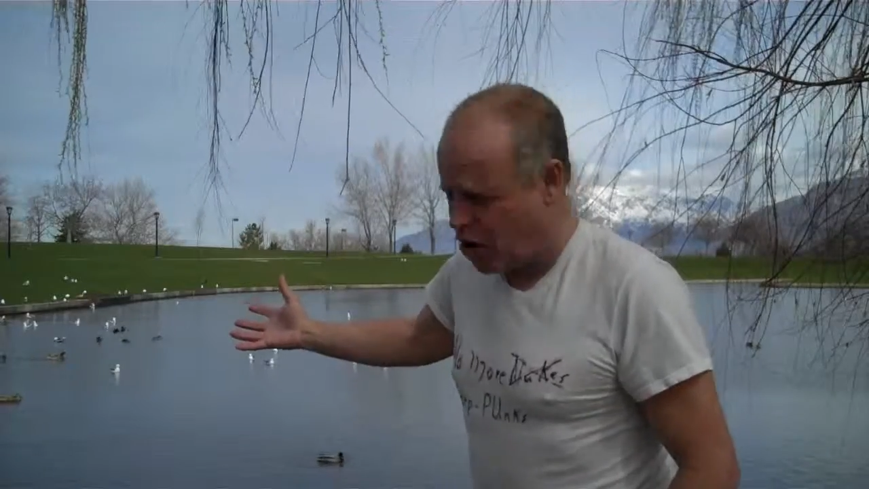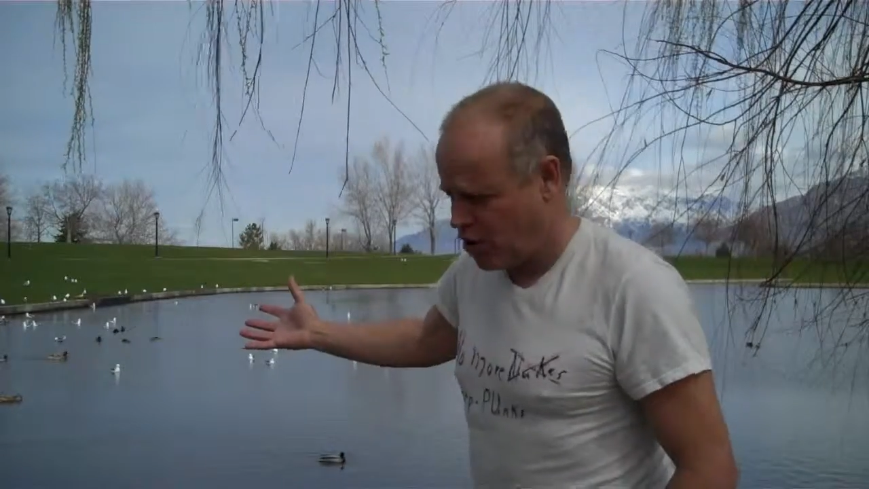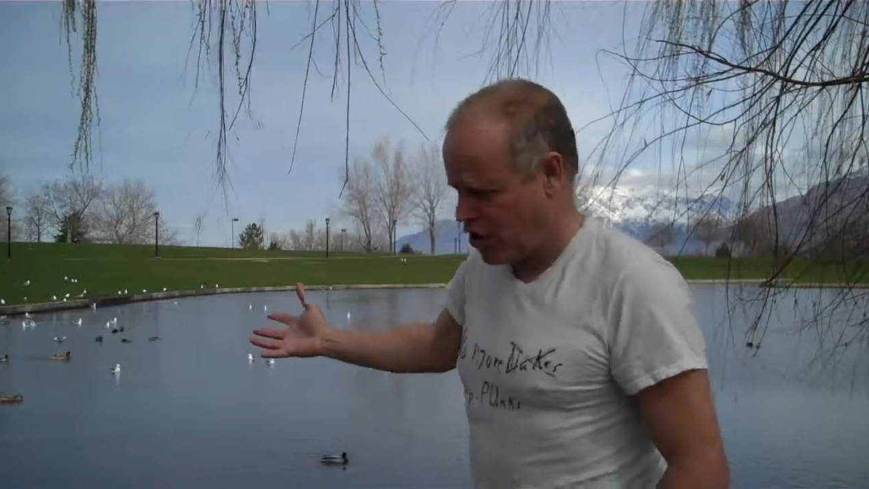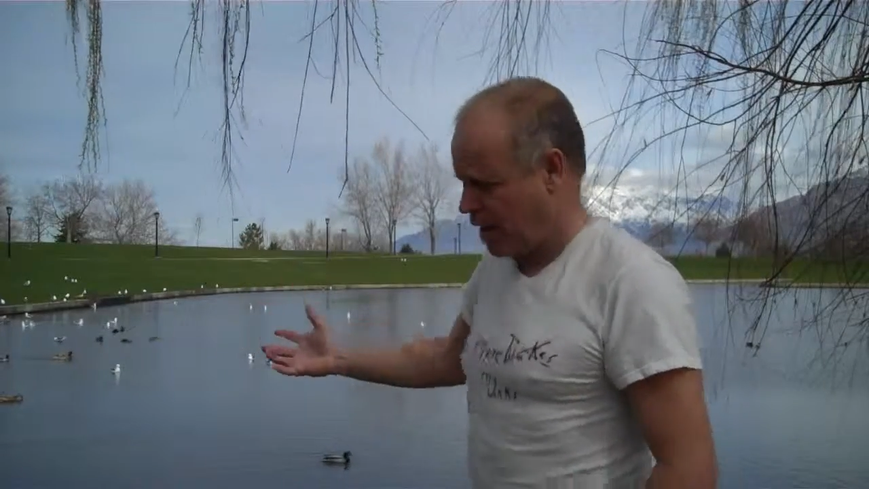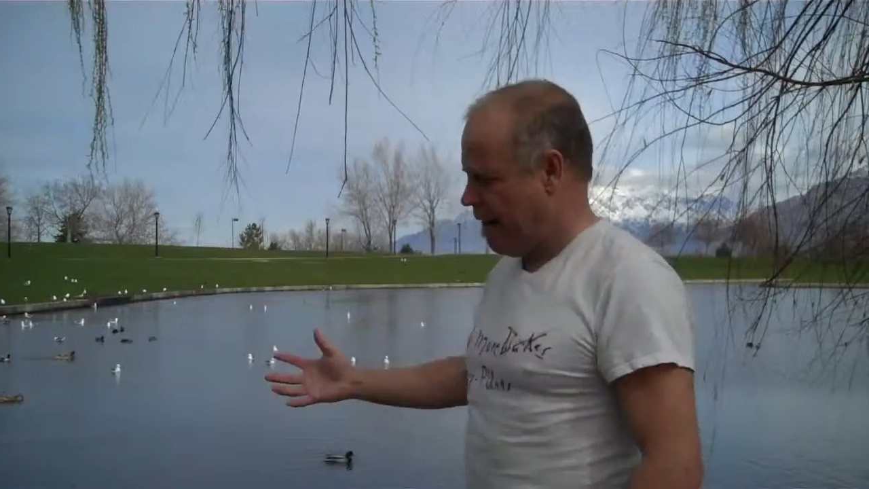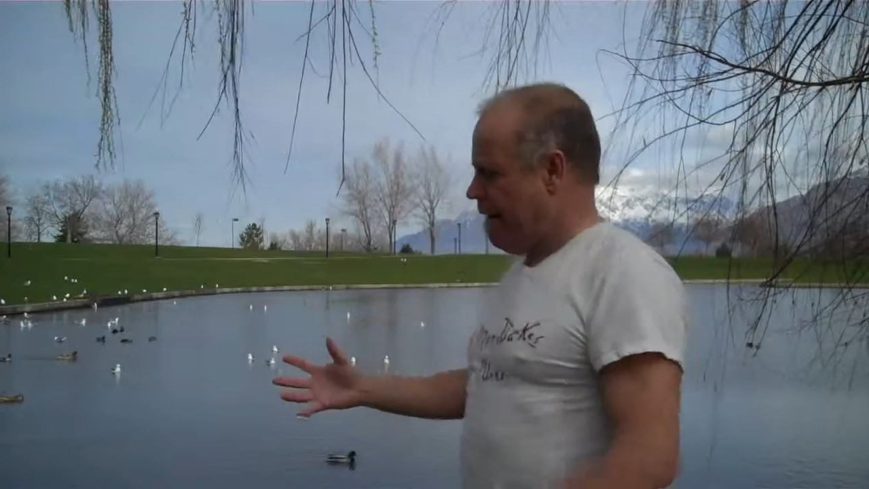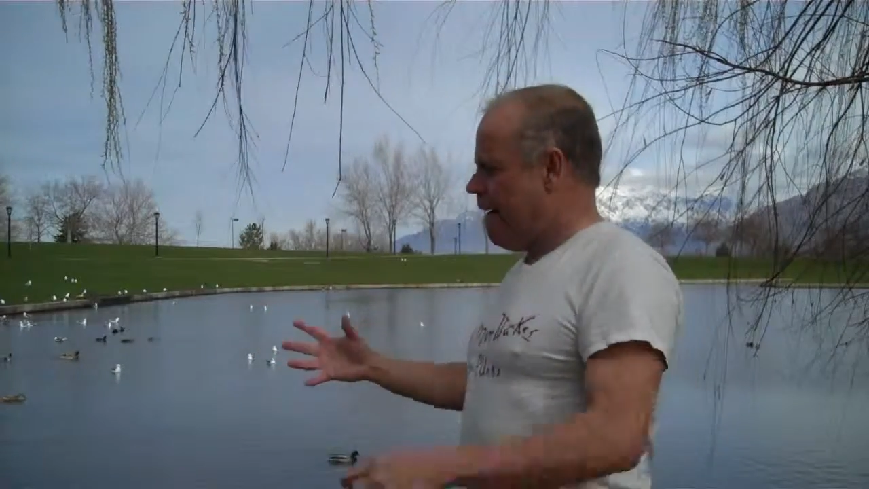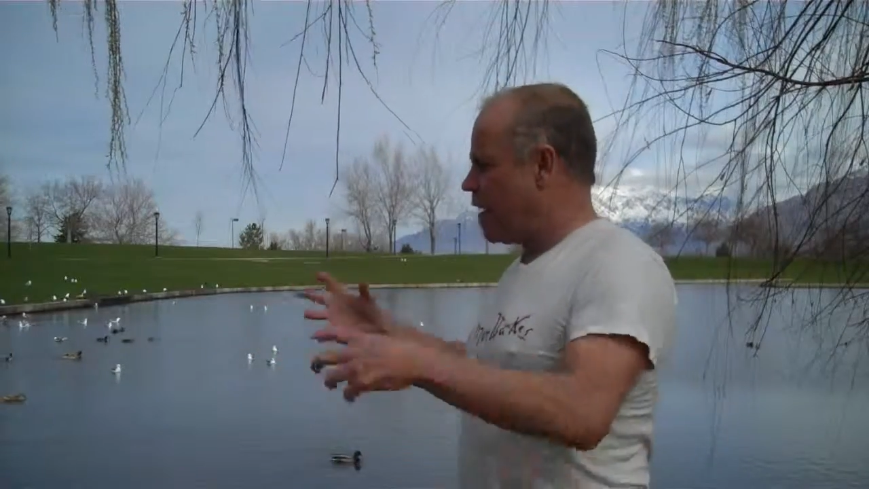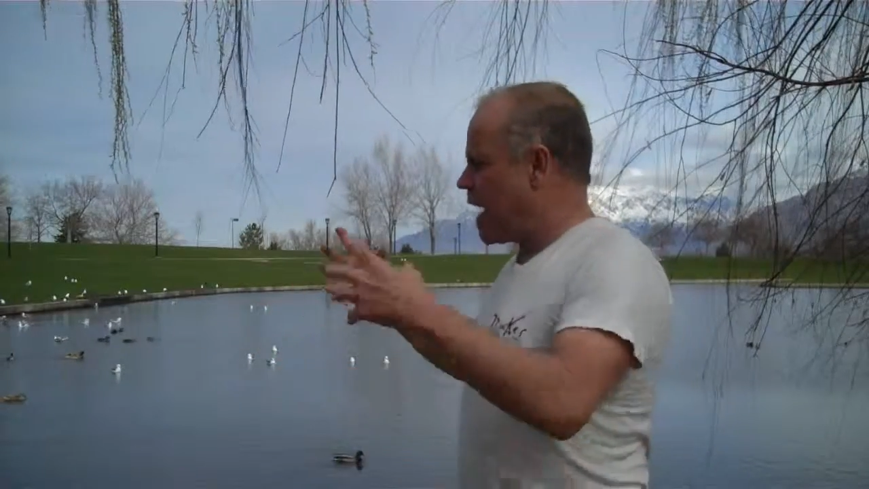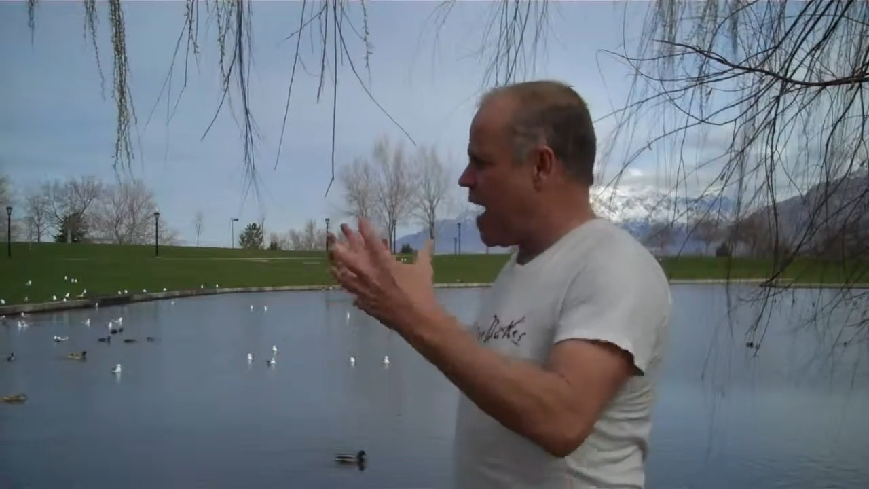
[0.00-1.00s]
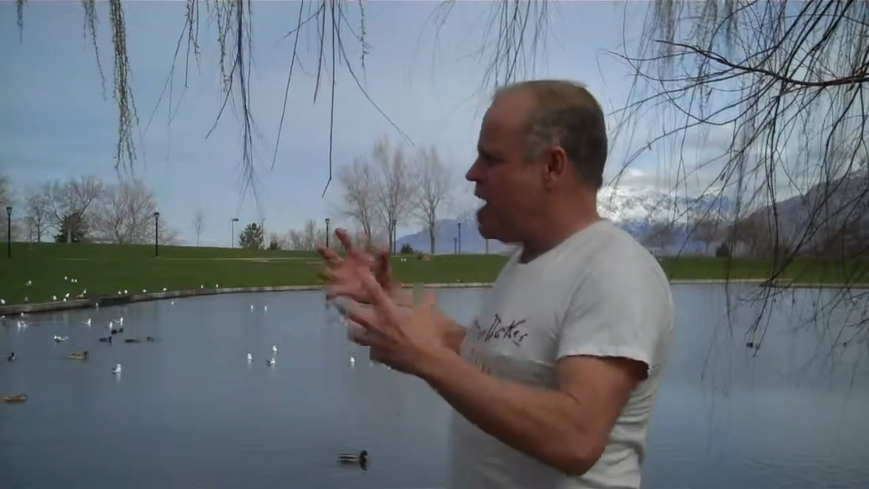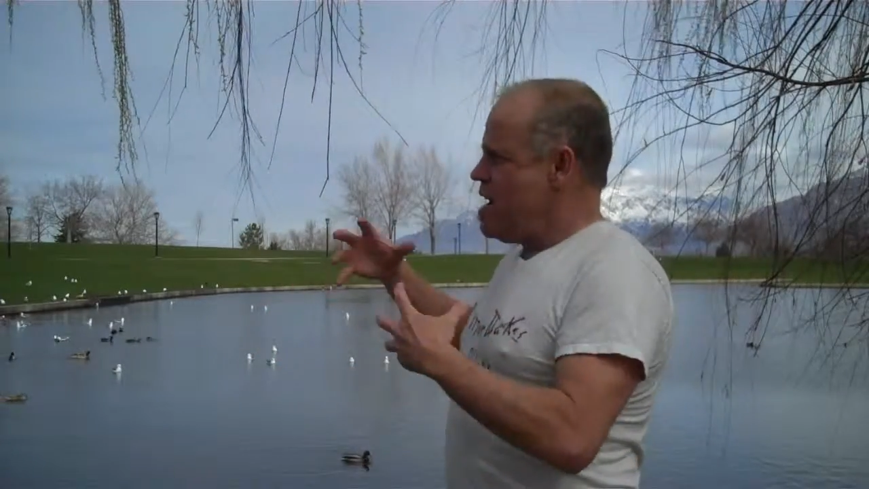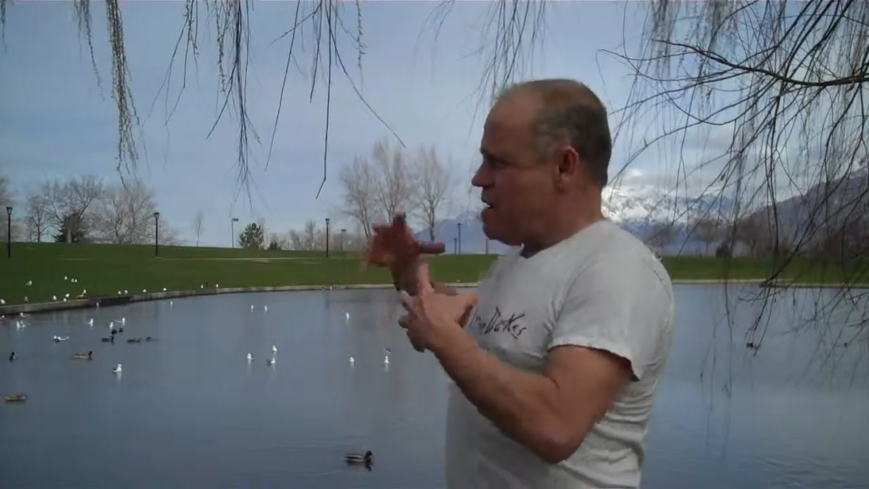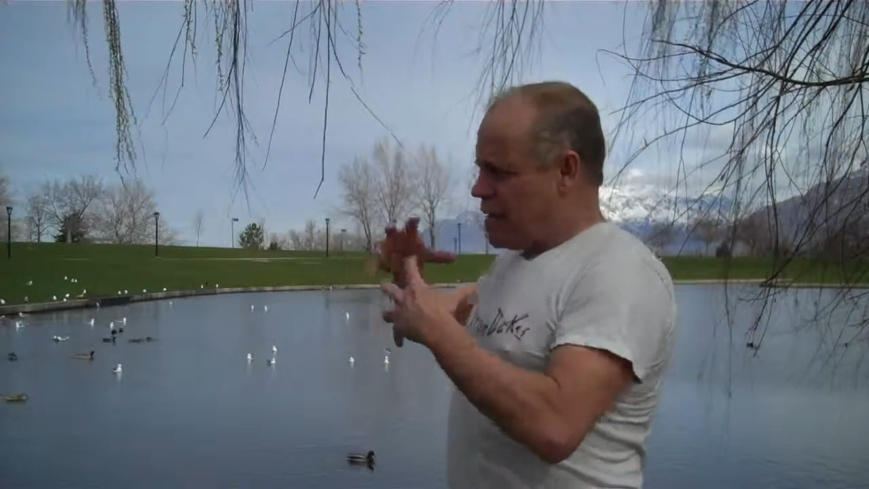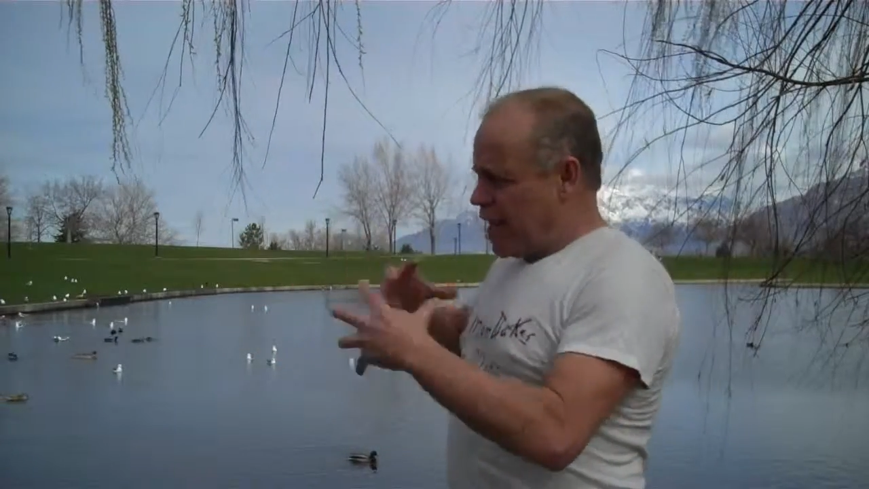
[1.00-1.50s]
ocean. Okay,
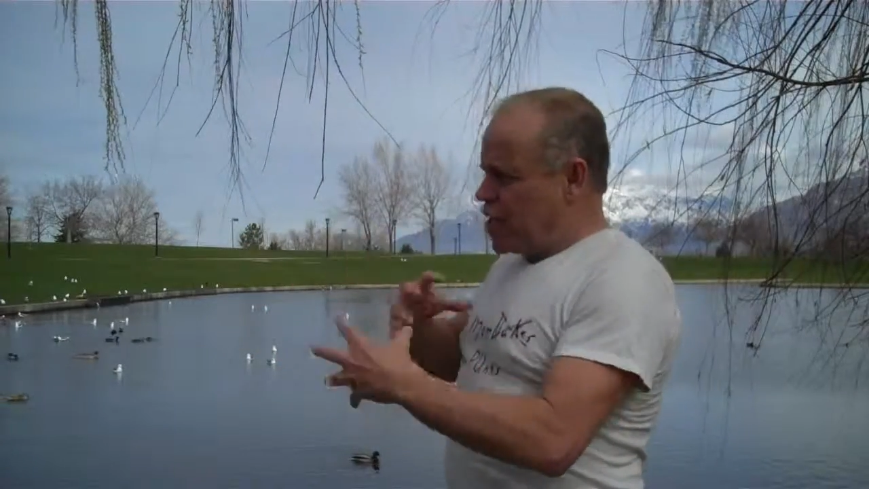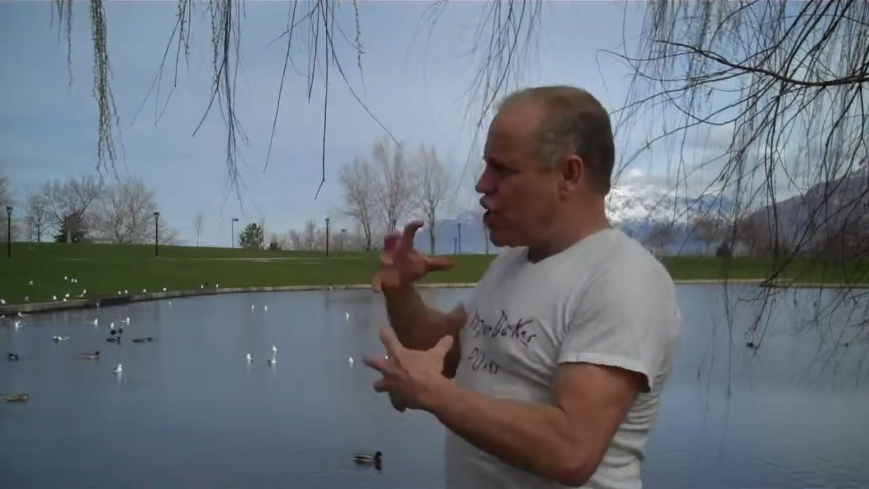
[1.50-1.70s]
then